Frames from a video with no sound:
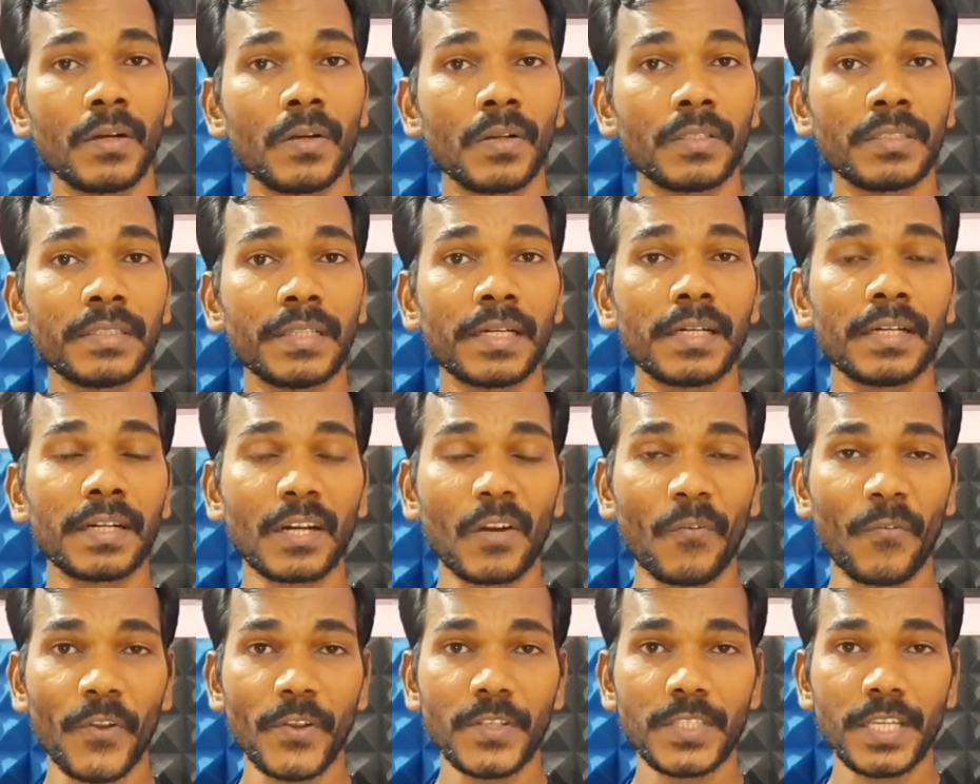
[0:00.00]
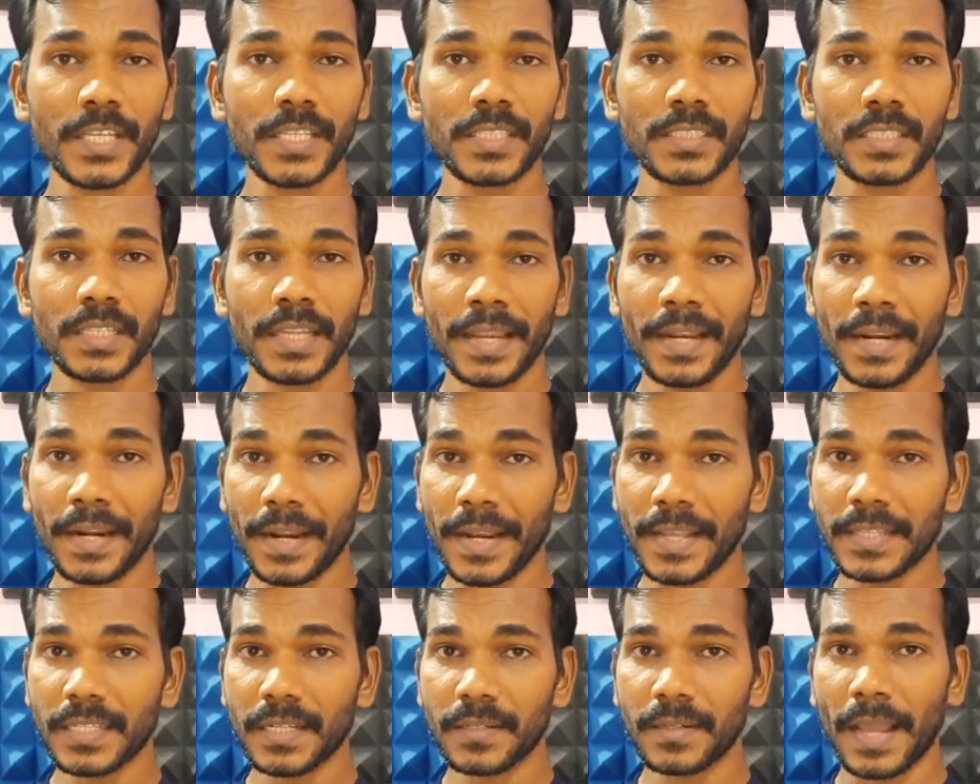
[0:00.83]
the refugees in
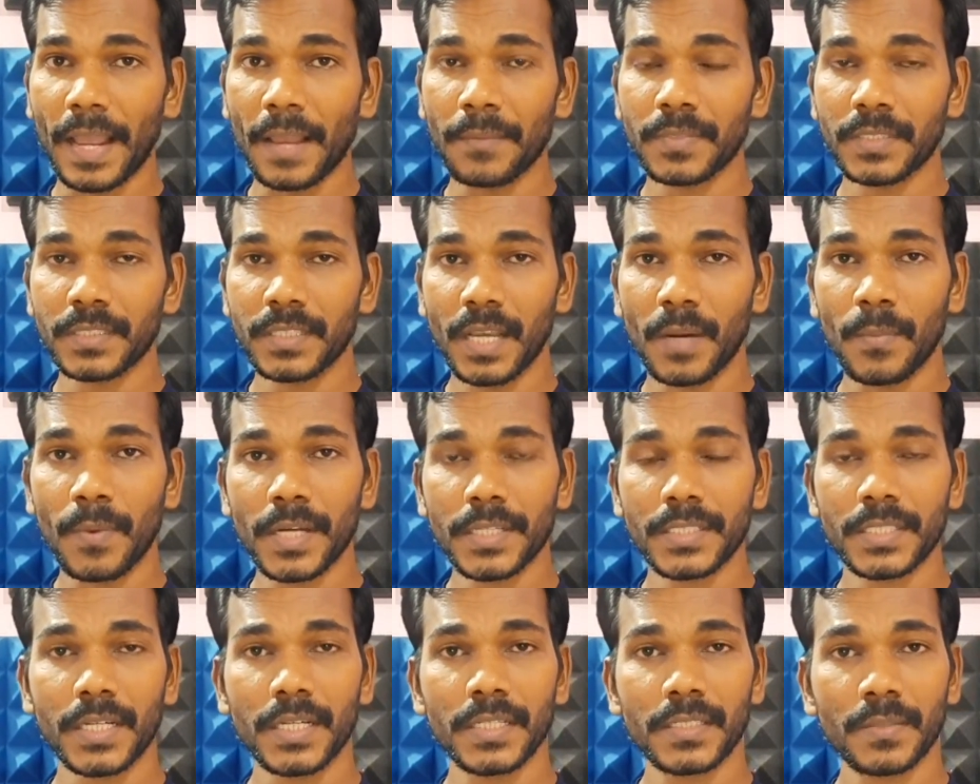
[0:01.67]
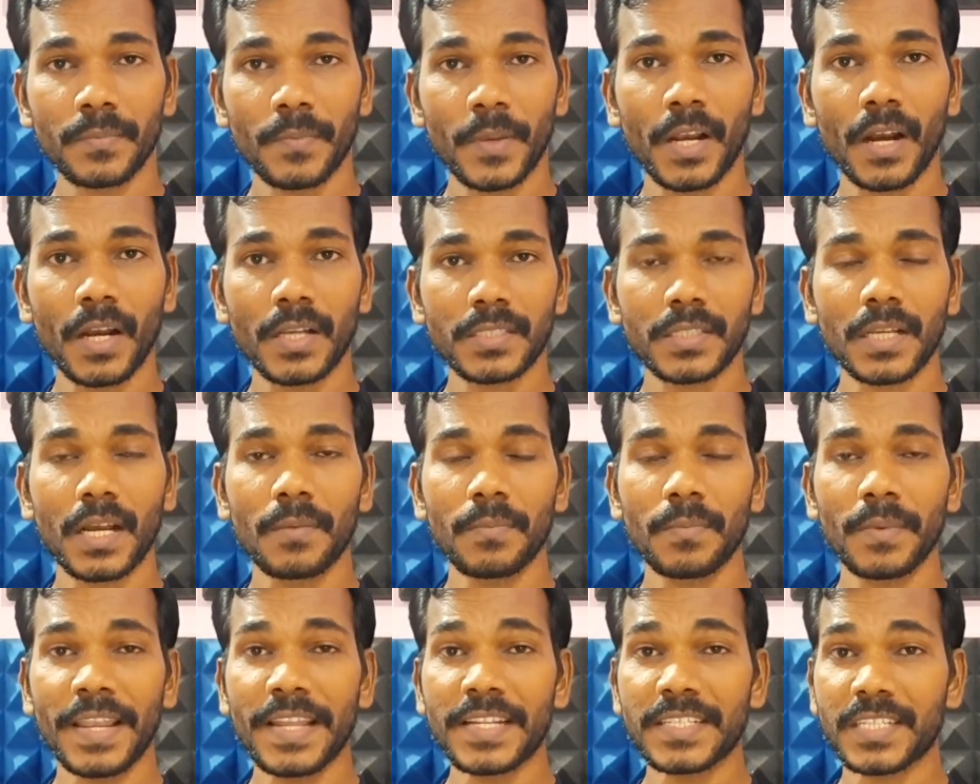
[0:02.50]
recent times emerges because
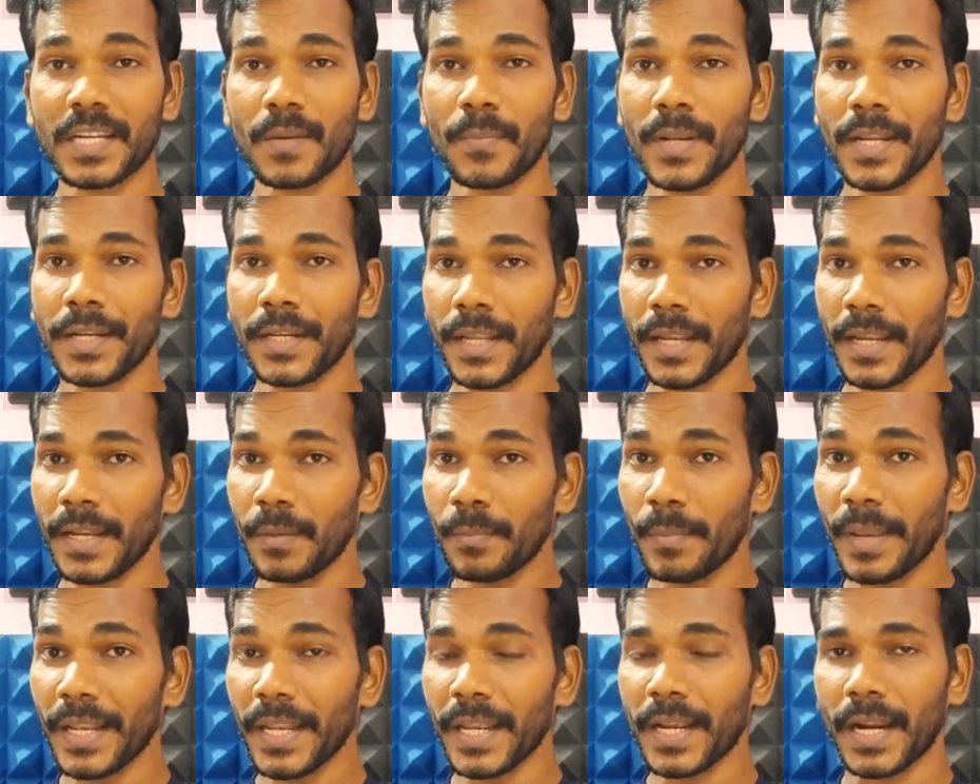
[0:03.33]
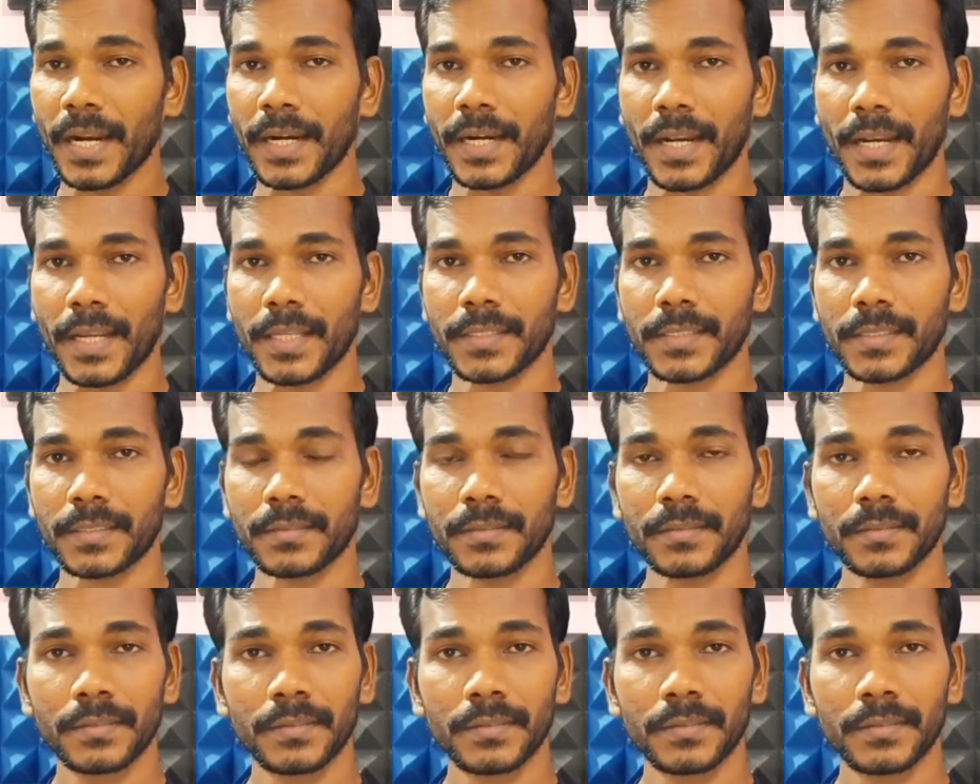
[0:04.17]
of instability in many countries.